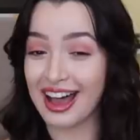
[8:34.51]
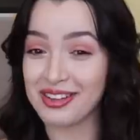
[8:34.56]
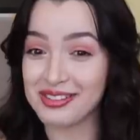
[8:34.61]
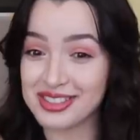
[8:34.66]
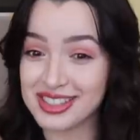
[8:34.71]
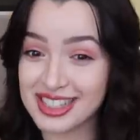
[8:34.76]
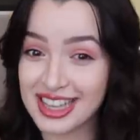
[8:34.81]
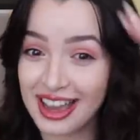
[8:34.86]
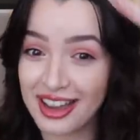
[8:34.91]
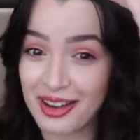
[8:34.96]

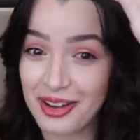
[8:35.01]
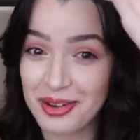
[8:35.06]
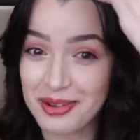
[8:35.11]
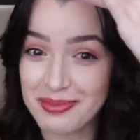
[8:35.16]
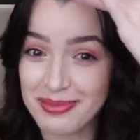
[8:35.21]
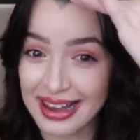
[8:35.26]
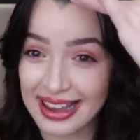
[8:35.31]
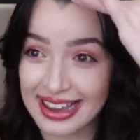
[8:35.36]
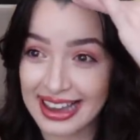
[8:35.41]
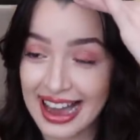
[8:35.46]
oh
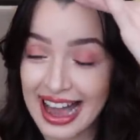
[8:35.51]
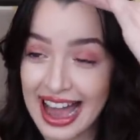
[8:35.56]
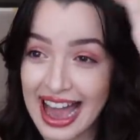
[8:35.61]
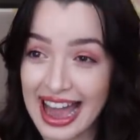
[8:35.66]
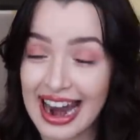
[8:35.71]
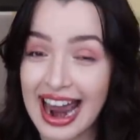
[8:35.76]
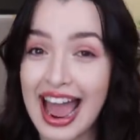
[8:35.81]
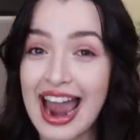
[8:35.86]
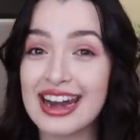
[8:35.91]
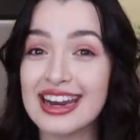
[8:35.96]
my
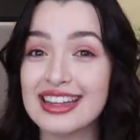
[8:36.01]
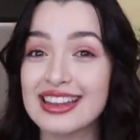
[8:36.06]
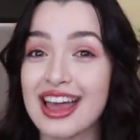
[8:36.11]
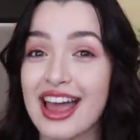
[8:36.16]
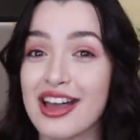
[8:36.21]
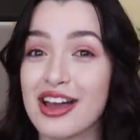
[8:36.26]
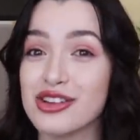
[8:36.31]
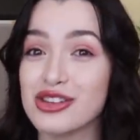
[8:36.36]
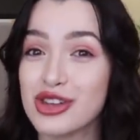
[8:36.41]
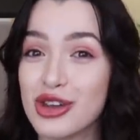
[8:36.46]
God, I need
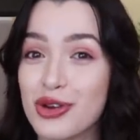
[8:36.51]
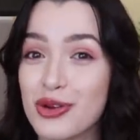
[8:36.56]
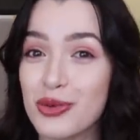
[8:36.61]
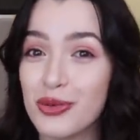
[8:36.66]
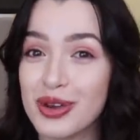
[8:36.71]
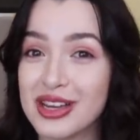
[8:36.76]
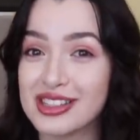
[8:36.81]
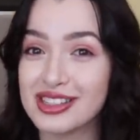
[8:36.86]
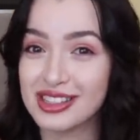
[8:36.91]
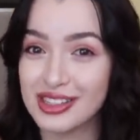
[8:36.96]
like a 2
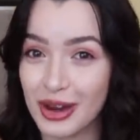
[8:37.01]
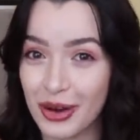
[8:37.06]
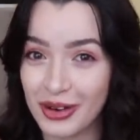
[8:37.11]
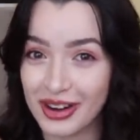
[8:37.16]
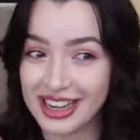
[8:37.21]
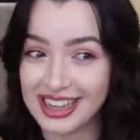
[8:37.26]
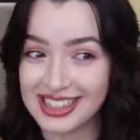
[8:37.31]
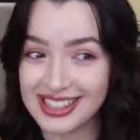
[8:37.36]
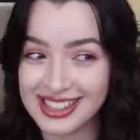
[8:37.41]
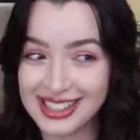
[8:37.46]
weeks
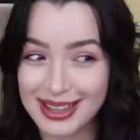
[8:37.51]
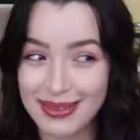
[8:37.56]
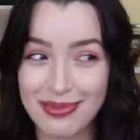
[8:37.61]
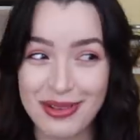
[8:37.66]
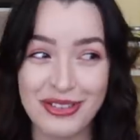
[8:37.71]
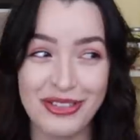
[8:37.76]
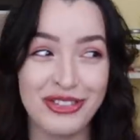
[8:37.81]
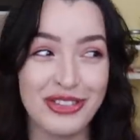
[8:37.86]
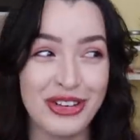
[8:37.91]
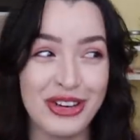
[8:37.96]
notice
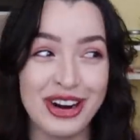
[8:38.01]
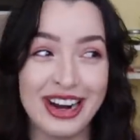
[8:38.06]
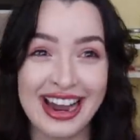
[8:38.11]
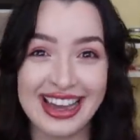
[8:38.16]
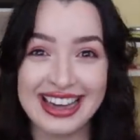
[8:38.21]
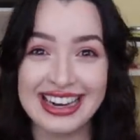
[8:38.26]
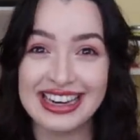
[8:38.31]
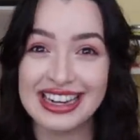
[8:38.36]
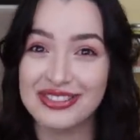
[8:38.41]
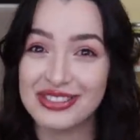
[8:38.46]
before
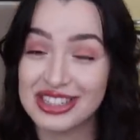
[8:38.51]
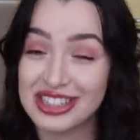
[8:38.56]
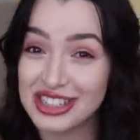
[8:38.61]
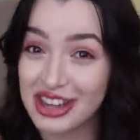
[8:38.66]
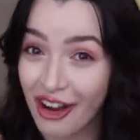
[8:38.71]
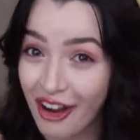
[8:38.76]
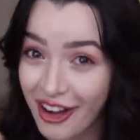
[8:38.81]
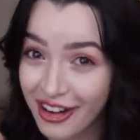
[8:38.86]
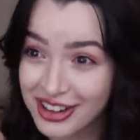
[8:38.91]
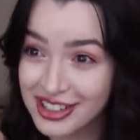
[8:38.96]
I can even
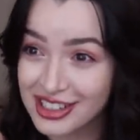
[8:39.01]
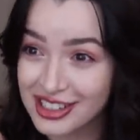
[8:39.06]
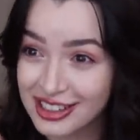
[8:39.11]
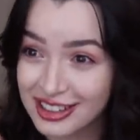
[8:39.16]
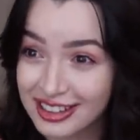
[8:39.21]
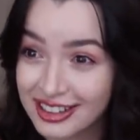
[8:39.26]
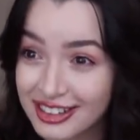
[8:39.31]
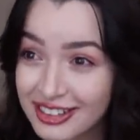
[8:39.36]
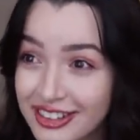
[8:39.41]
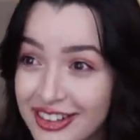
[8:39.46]
talk to
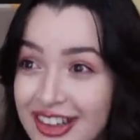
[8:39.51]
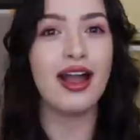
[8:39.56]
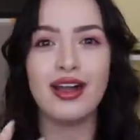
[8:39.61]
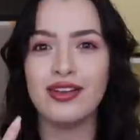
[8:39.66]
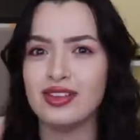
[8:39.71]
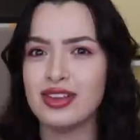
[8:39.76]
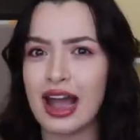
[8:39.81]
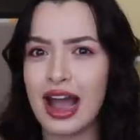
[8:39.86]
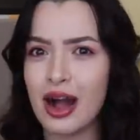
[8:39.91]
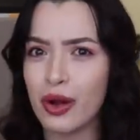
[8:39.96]
you.
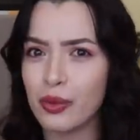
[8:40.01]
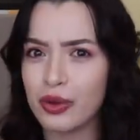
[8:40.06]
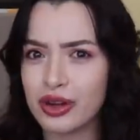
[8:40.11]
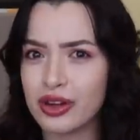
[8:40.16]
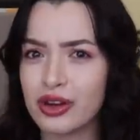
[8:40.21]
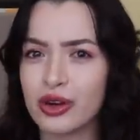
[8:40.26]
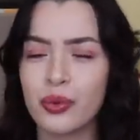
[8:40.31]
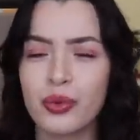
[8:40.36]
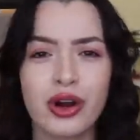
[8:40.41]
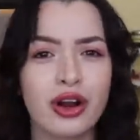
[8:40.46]
And now we're
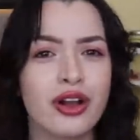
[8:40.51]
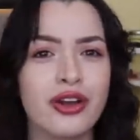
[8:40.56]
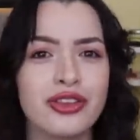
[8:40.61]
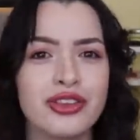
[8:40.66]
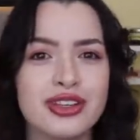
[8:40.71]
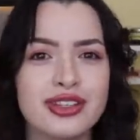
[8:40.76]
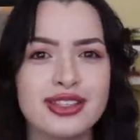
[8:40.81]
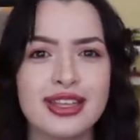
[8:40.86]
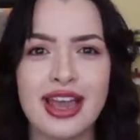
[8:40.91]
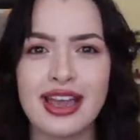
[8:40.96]
gonna work on
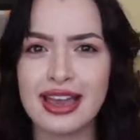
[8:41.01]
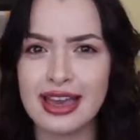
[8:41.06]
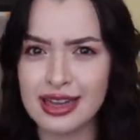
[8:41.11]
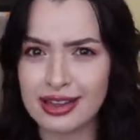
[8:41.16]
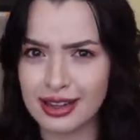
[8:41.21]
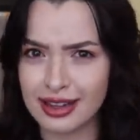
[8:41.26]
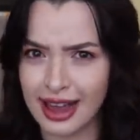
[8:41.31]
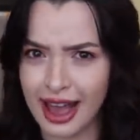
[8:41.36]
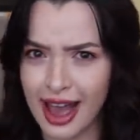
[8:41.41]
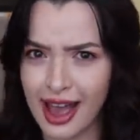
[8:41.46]
this like
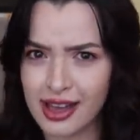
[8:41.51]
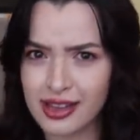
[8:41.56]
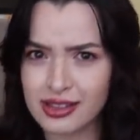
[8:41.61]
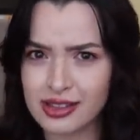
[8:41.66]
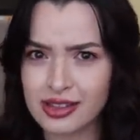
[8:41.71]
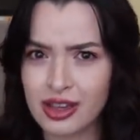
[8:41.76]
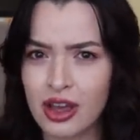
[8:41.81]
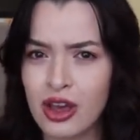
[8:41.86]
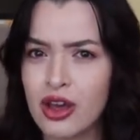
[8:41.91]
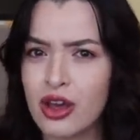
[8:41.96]
in
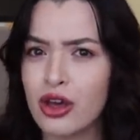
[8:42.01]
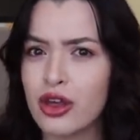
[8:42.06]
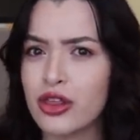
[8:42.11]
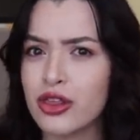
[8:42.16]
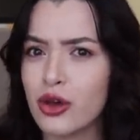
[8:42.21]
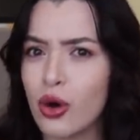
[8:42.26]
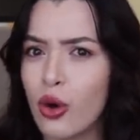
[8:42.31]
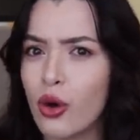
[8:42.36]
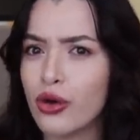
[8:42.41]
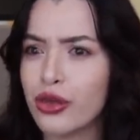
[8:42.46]
class.
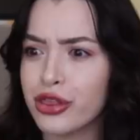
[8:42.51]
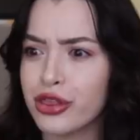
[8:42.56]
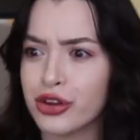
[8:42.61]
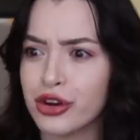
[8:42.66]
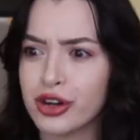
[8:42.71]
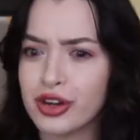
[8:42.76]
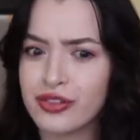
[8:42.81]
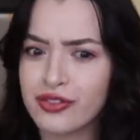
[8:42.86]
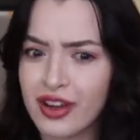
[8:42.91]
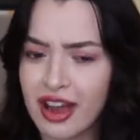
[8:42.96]
The whole
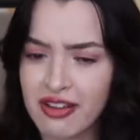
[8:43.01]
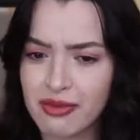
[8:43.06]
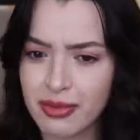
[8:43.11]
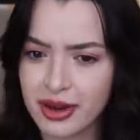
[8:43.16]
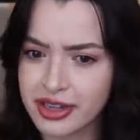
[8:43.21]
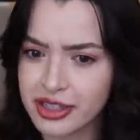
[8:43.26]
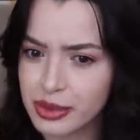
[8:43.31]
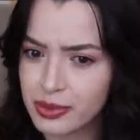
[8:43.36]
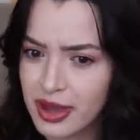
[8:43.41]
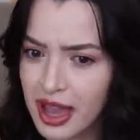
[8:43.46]
35
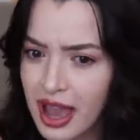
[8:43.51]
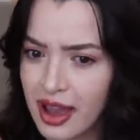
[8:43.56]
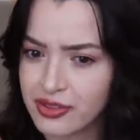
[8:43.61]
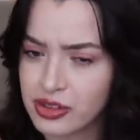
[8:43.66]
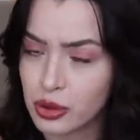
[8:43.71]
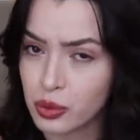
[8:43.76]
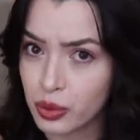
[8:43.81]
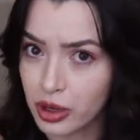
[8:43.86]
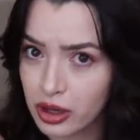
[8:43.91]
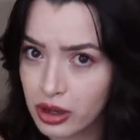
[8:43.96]
minutes we have
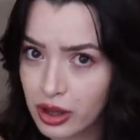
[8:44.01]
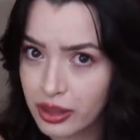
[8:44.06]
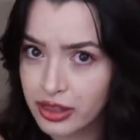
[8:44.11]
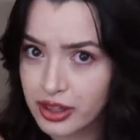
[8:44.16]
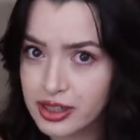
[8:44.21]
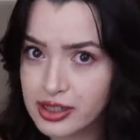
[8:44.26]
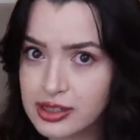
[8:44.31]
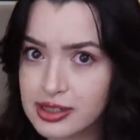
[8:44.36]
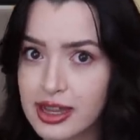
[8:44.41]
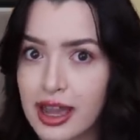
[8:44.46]
to work on
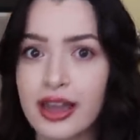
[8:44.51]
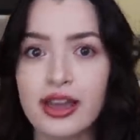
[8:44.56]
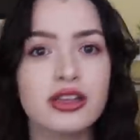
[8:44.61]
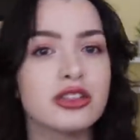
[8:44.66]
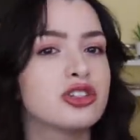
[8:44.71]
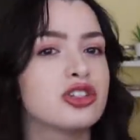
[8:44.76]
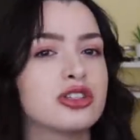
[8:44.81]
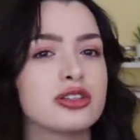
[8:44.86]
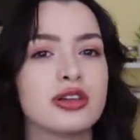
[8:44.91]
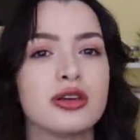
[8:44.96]
this, like
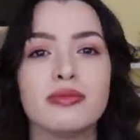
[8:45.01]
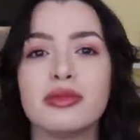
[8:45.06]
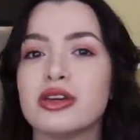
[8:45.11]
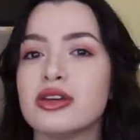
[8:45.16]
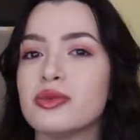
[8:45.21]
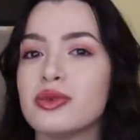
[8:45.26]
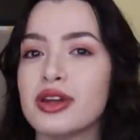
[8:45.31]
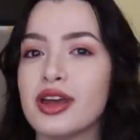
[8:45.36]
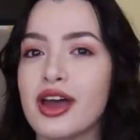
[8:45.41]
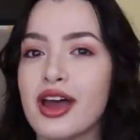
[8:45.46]
it's just gonna be
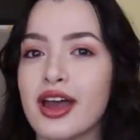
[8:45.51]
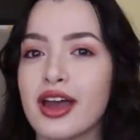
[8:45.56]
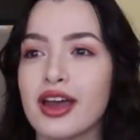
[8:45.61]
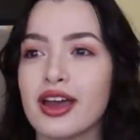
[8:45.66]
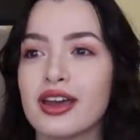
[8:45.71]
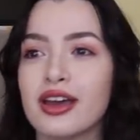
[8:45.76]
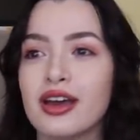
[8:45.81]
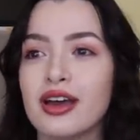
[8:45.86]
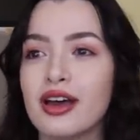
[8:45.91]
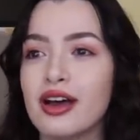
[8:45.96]
you and
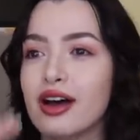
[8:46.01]
I.